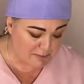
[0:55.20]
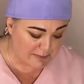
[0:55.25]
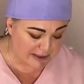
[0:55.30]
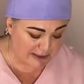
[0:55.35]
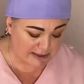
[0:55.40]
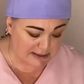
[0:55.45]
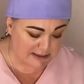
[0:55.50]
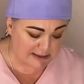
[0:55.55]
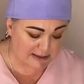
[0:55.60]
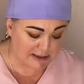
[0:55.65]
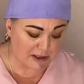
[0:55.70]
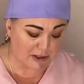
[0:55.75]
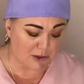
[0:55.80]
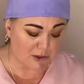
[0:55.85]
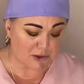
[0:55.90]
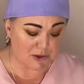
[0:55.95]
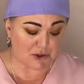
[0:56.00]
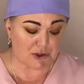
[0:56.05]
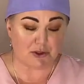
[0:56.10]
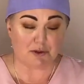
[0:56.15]
mix
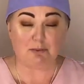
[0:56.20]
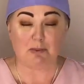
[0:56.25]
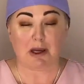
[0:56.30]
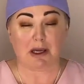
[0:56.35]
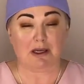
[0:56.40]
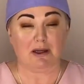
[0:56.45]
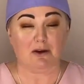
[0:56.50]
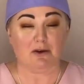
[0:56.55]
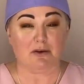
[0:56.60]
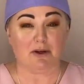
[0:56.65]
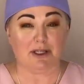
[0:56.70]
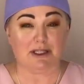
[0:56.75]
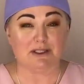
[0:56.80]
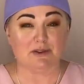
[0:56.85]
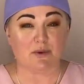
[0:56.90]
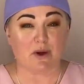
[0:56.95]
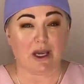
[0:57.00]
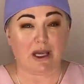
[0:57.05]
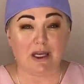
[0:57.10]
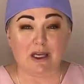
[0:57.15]
the two main ingredients
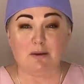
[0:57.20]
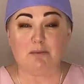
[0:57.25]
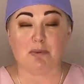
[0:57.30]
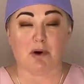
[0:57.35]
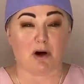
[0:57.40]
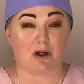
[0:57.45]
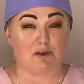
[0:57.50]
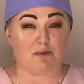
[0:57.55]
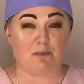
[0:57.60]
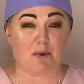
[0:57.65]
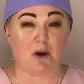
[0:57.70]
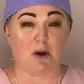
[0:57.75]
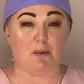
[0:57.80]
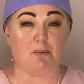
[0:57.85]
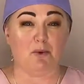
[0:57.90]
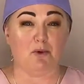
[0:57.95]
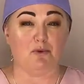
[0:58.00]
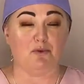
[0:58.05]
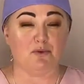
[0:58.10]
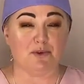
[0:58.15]
for any bath
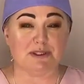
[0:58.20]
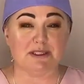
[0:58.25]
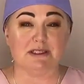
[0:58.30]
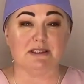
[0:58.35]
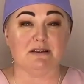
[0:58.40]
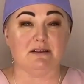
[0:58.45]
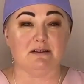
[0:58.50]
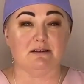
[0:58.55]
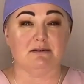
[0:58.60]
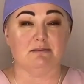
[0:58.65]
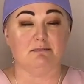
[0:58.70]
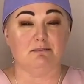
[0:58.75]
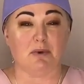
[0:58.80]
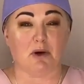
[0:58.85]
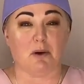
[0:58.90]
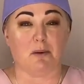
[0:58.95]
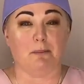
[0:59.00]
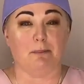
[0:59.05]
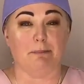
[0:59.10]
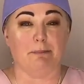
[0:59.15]
bomb or fizzing
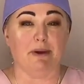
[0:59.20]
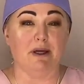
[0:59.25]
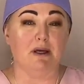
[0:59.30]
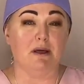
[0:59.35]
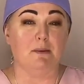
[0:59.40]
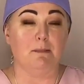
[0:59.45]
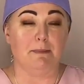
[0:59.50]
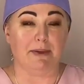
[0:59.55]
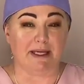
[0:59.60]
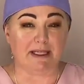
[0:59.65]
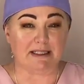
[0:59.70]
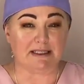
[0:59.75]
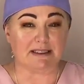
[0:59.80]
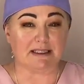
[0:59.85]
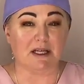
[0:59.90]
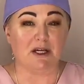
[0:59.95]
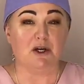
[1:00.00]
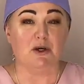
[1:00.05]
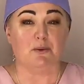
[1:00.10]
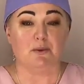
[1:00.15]
bomb mix,
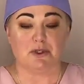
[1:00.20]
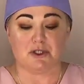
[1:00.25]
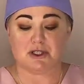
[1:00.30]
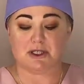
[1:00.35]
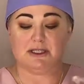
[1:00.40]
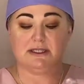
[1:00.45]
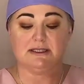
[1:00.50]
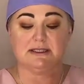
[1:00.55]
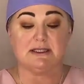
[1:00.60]
which is